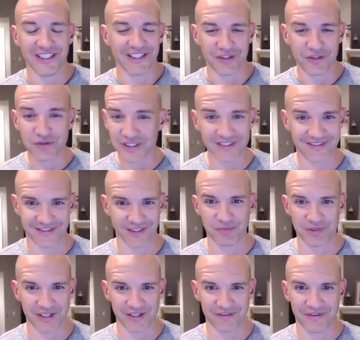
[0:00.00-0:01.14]
You can still
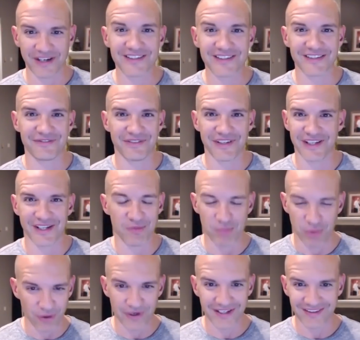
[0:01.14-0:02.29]
be effective in a
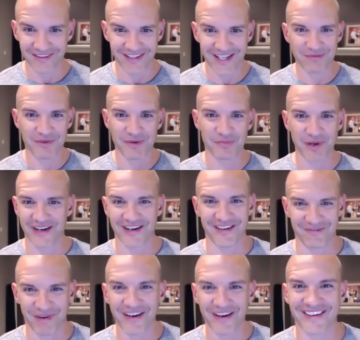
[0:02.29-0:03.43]
boring, lame, competitive
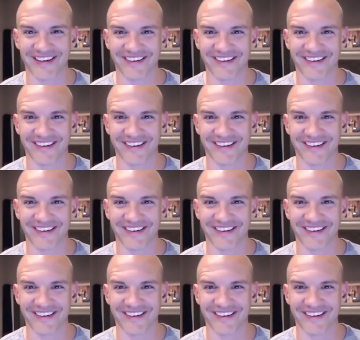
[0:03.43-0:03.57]
market,